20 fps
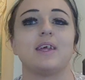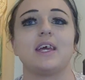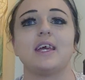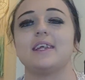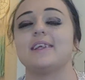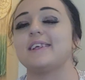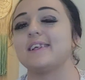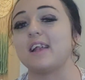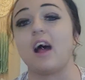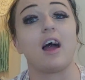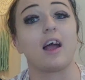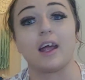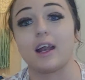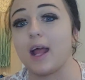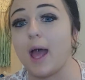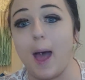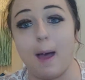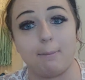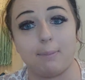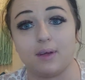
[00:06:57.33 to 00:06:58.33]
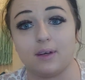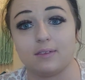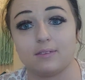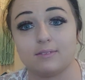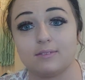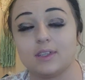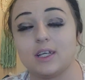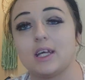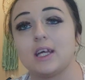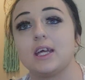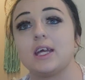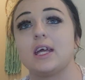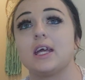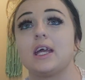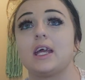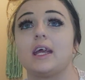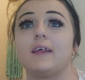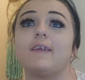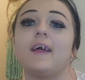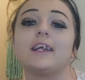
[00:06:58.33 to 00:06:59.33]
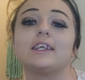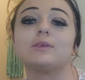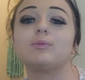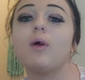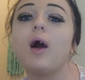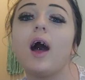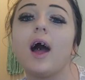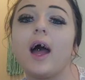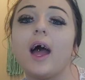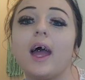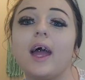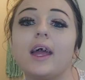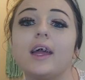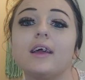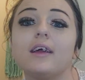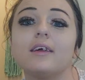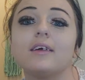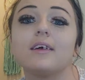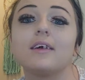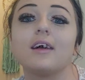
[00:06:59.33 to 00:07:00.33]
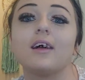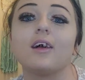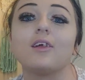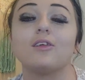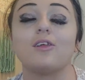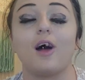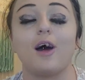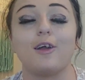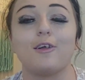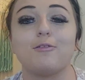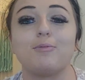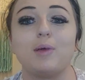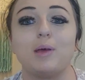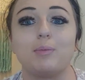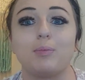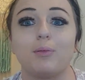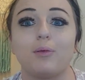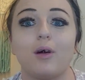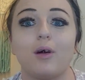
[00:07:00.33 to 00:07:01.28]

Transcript: it's not going to happen. And that's why a lot of people